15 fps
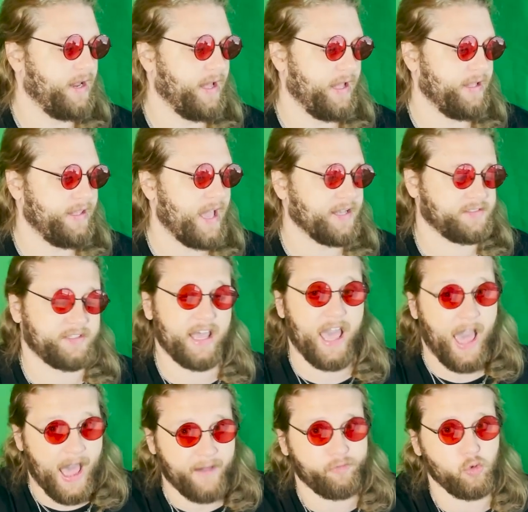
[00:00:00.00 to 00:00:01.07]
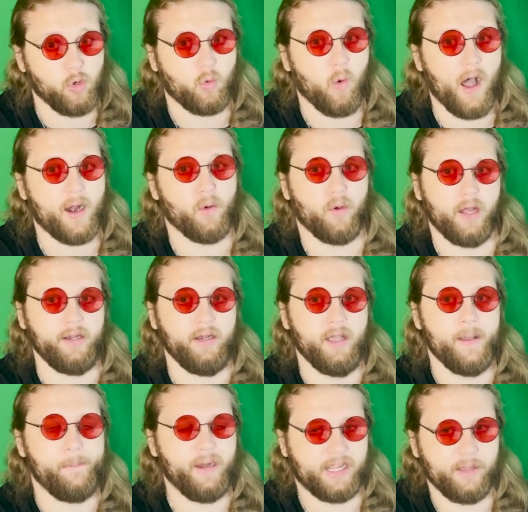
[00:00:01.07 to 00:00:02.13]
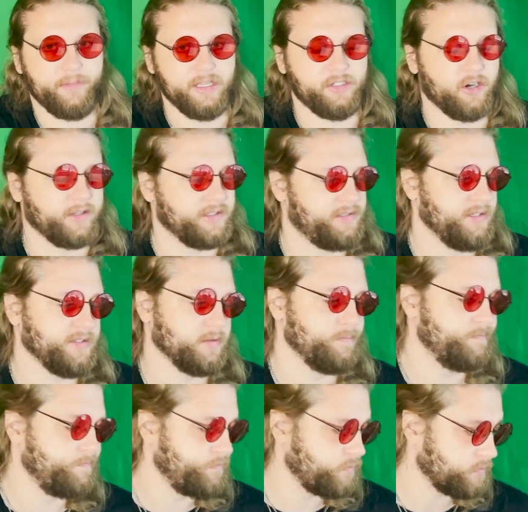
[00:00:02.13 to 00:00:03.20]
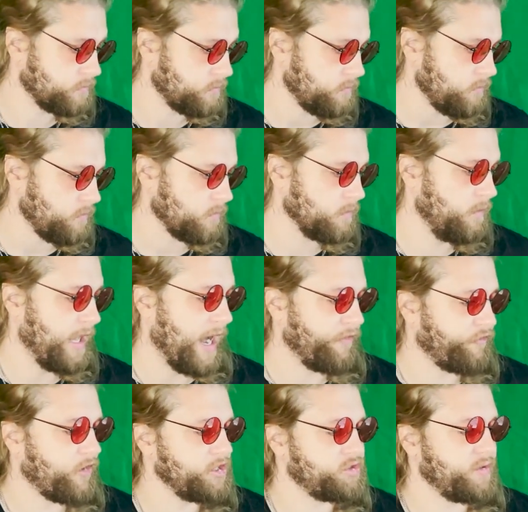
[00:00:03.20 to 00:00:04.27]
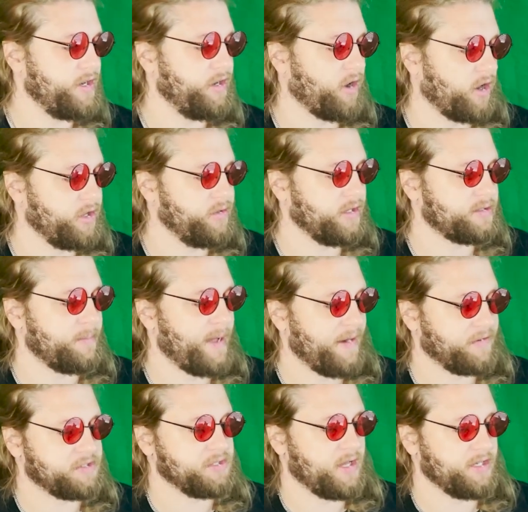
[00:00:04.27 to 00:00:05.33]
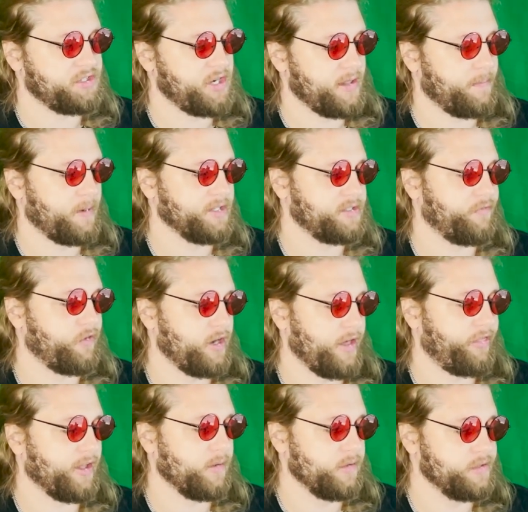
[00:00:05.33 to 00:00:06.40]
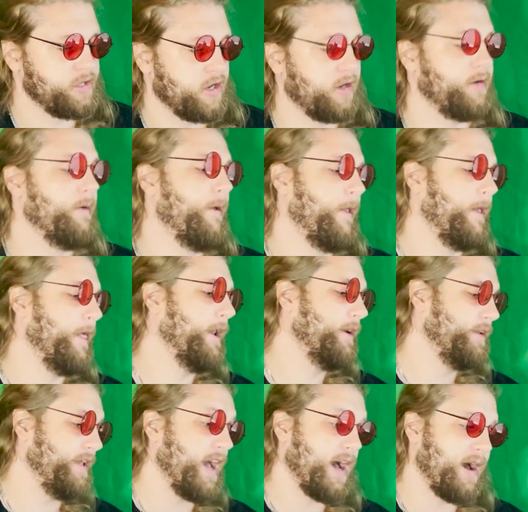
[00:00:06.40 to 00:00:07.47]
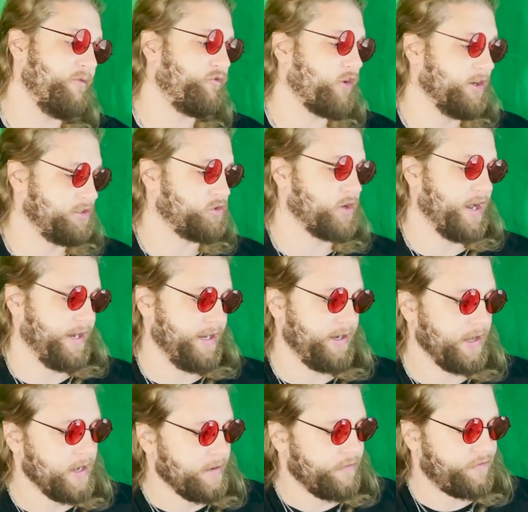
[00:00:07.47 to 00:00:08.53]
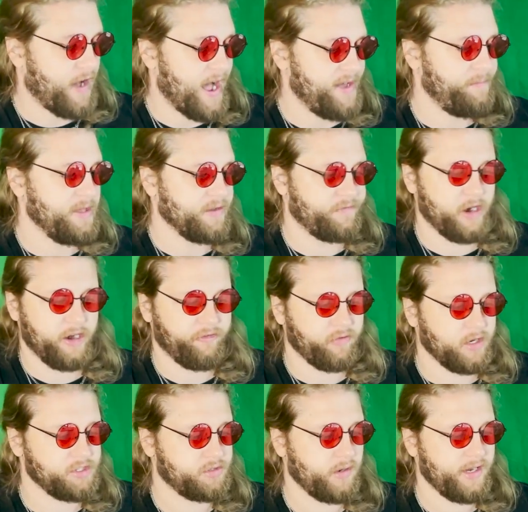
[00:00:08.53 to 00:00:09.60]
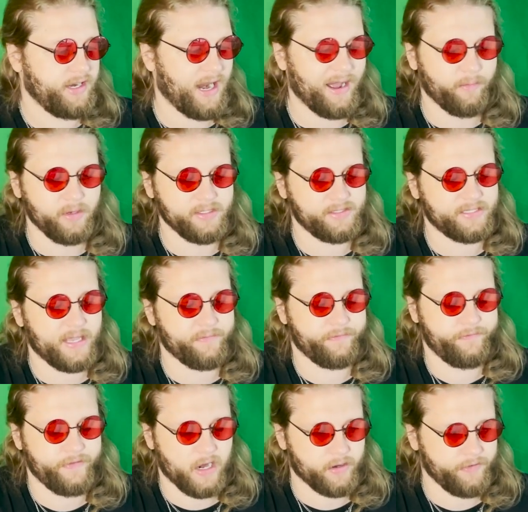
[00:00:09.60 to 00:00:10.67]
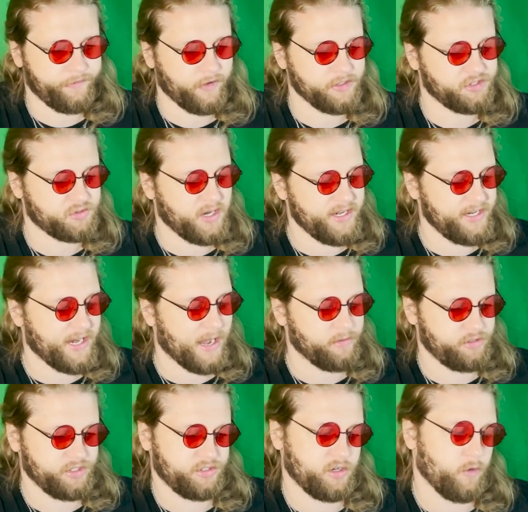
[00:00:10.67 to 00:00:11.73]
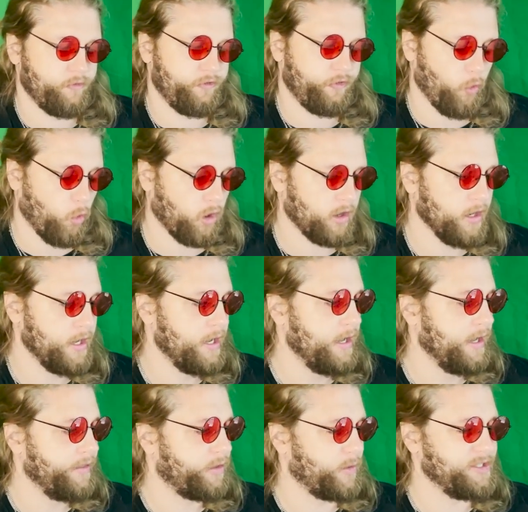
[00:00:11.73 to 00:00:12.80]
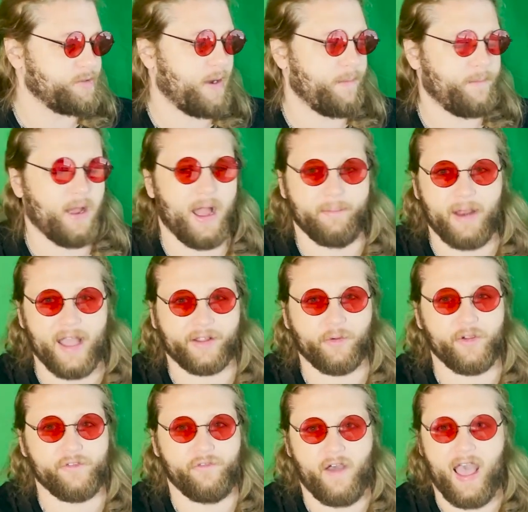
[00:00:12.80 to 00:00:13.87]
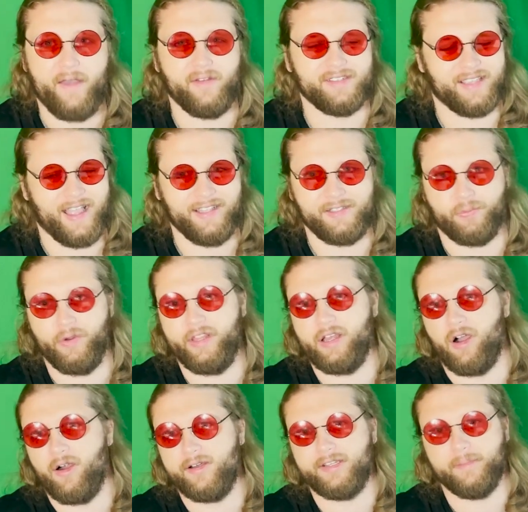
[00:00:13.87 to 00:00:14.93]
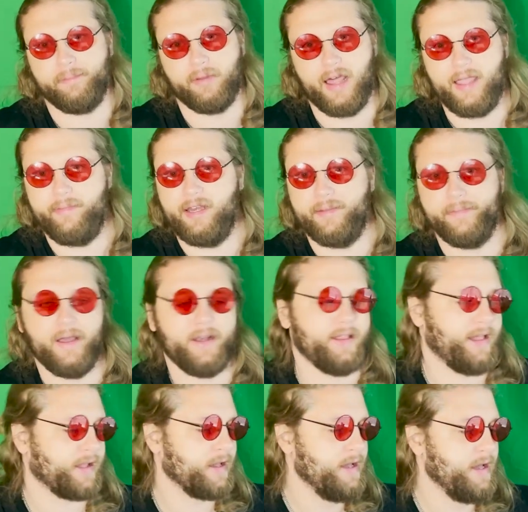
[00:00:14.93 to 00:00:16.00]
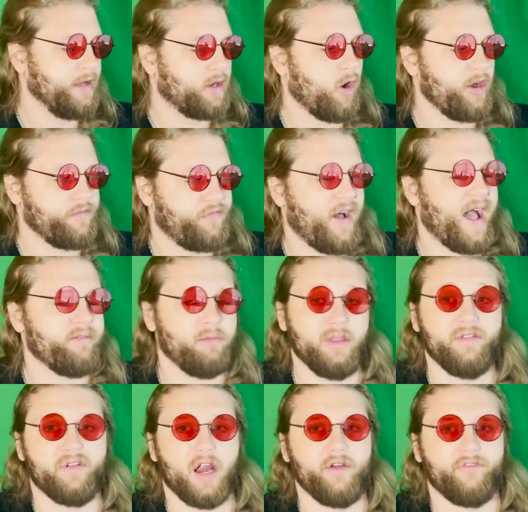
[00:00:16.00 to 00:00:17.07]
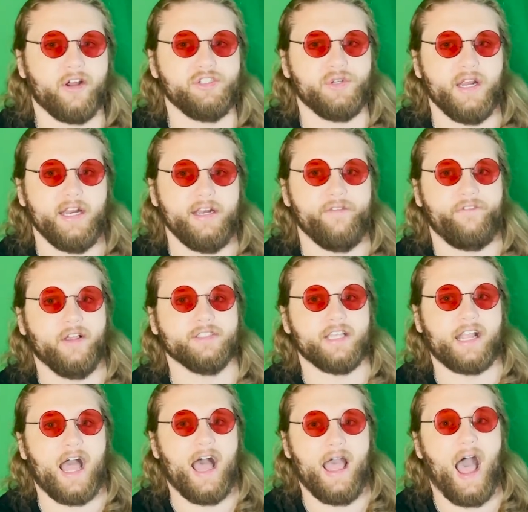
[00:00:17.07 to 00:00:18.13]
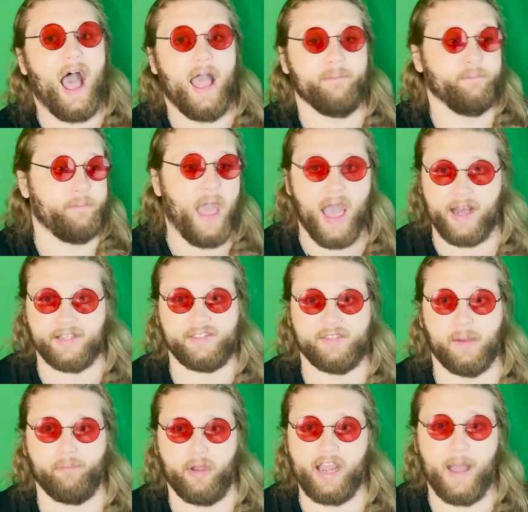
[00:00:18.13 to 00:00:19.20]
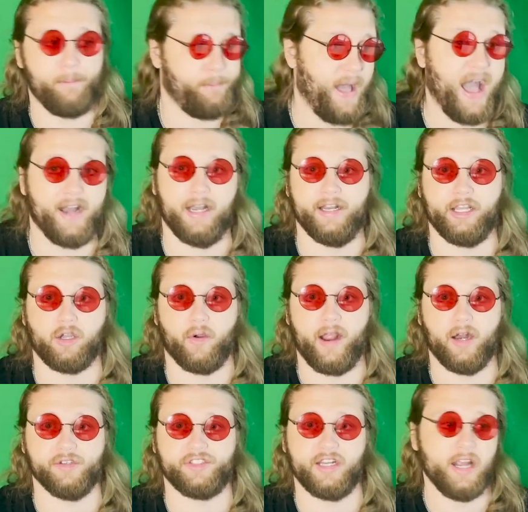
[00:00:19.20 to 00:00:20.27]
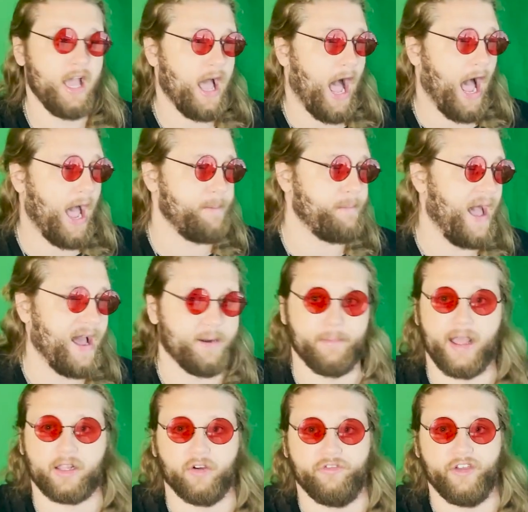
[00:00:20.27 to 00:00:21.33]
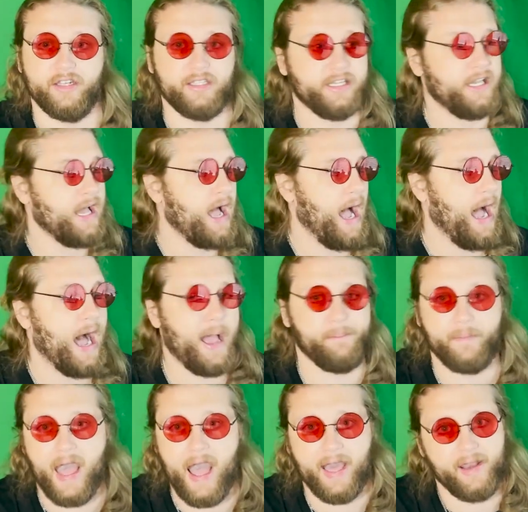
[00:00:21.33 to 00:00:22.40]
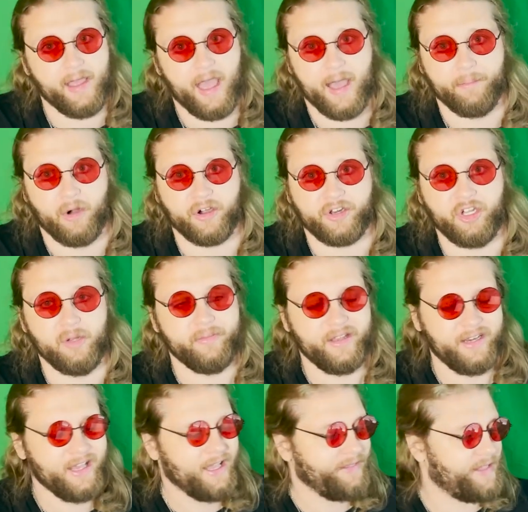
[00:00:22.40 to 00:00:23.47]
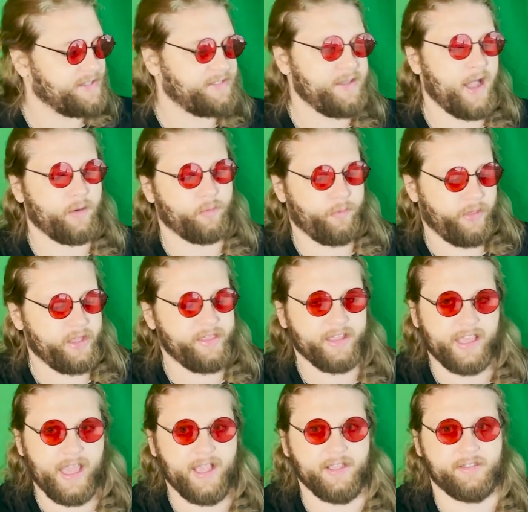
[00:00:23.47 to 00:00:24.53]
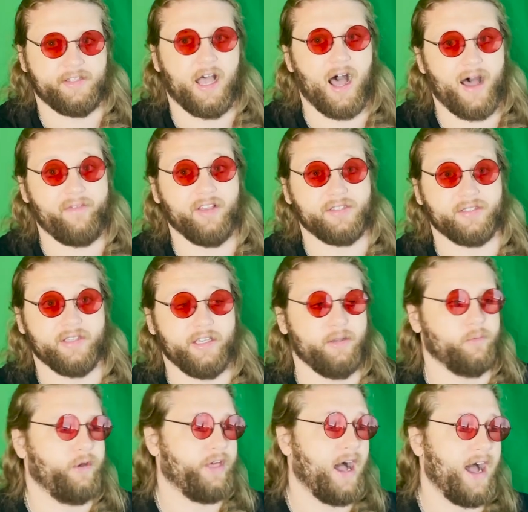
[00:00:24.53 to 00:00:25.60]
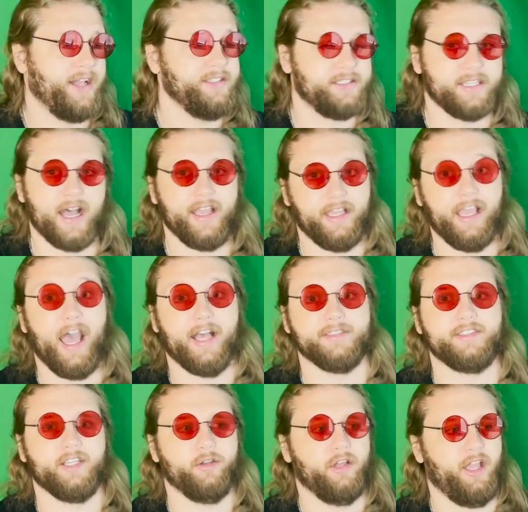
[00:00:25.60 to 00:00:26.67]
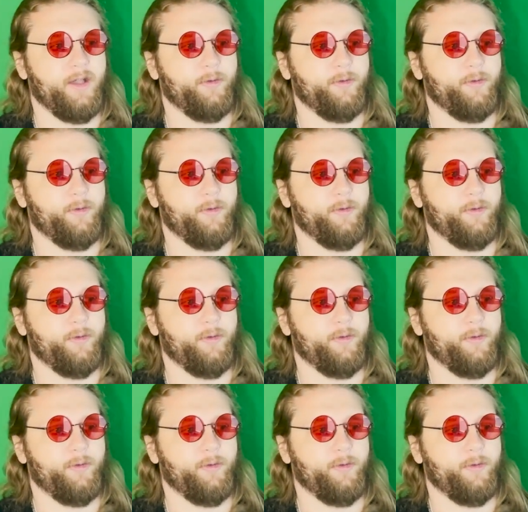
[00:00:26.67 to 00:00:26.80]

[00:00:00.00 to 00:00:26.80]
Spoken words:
yes, they have to acquire one, but it can be during the season. How frustrated are you that the Mavericks lost Jalen Brunson for nothing in return? Yeah, I'm frustrated. 5 being very frustrated. I wouldn't say very frustrated. I would just go 4. The reason I'm not going 5 is it's really hard to blame anybody. Like, going 5 and being very frustrated, it feels like I'm mad at somebody. I'm mad at Nico Harrison. I'm mad at Michael Finley. I'm mad at Mark Cuban. That's not really the case. Obviously, with hindsight, yes, it